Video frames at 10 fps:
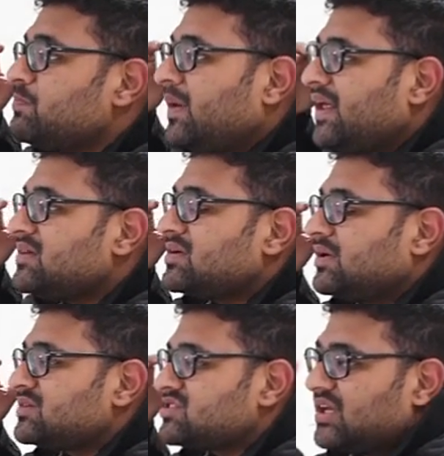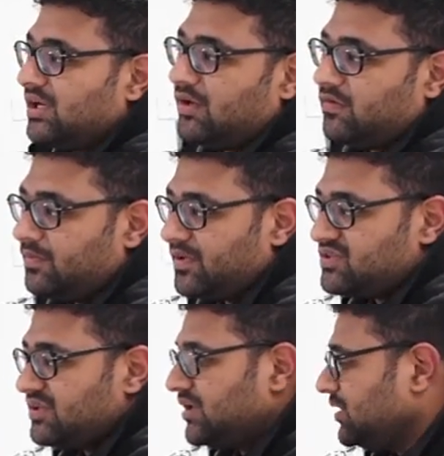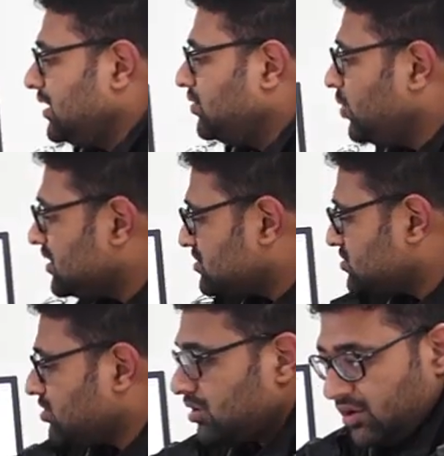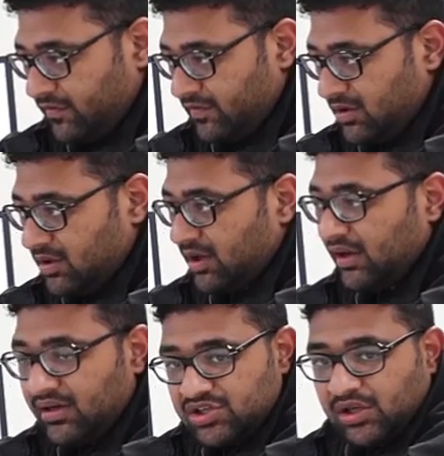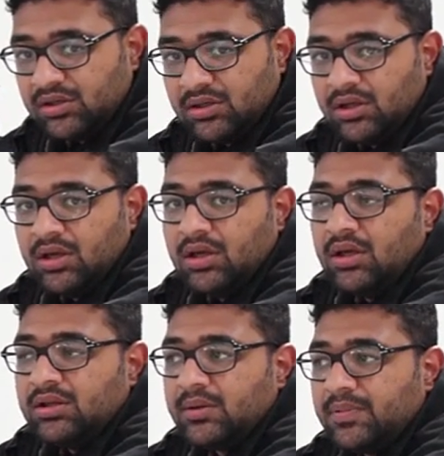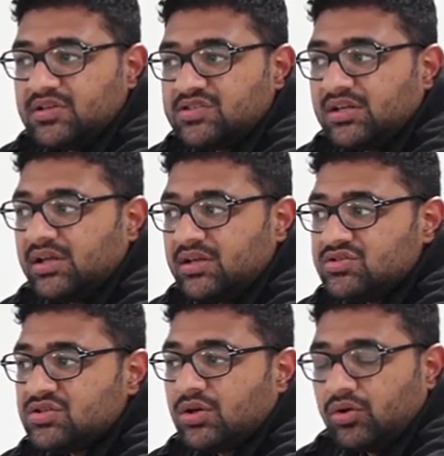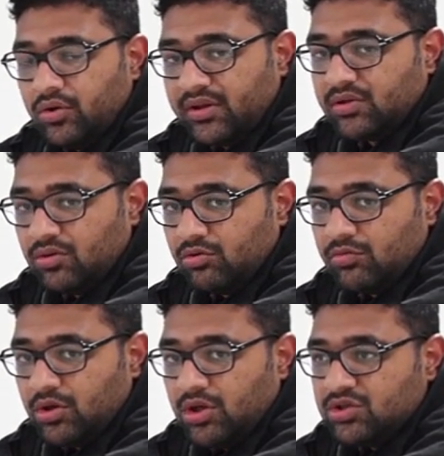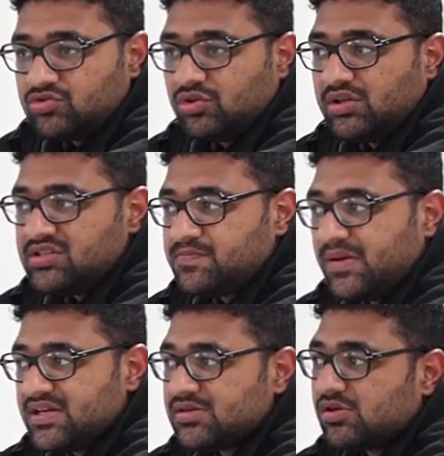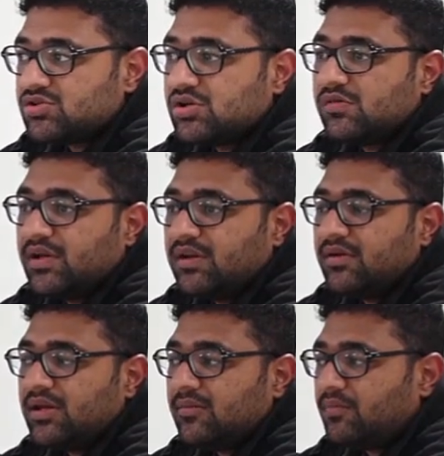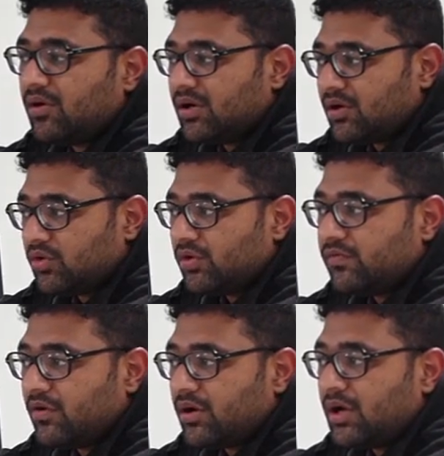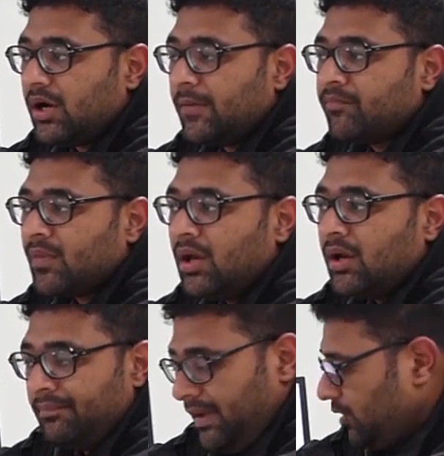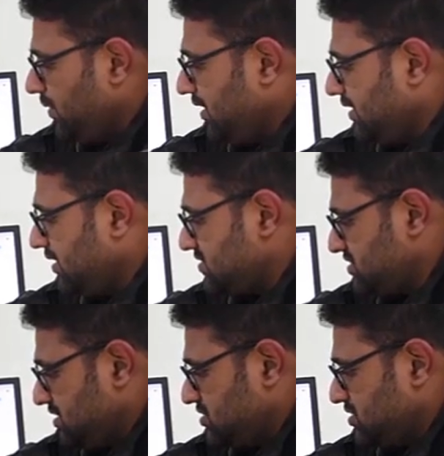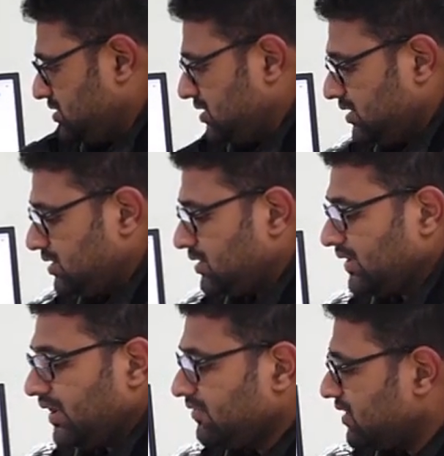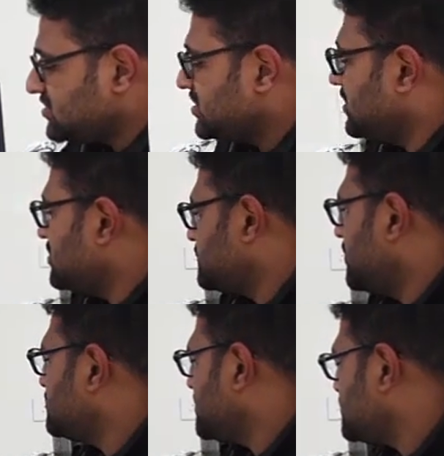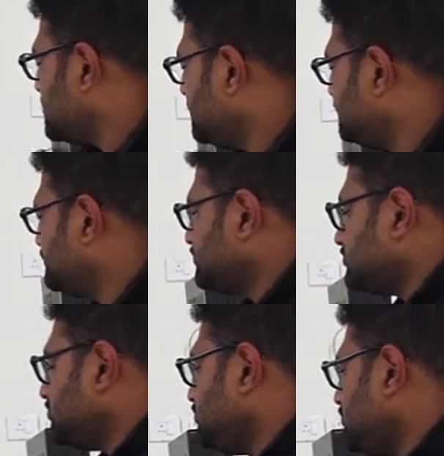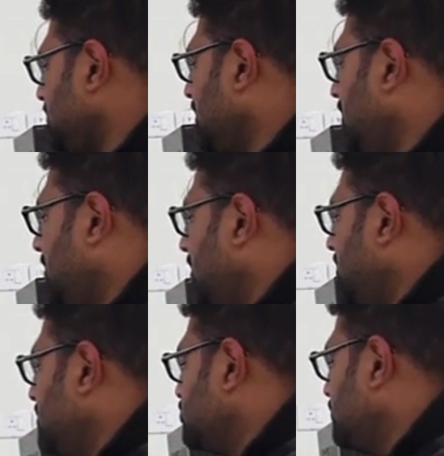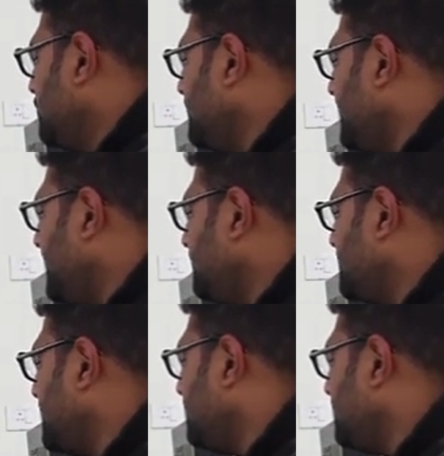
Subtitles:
brain state of a person, that in what sort of condition the person is going through. So this plays also a very important role for biomedical research, the galvanic skin response sensor. So moving ahead with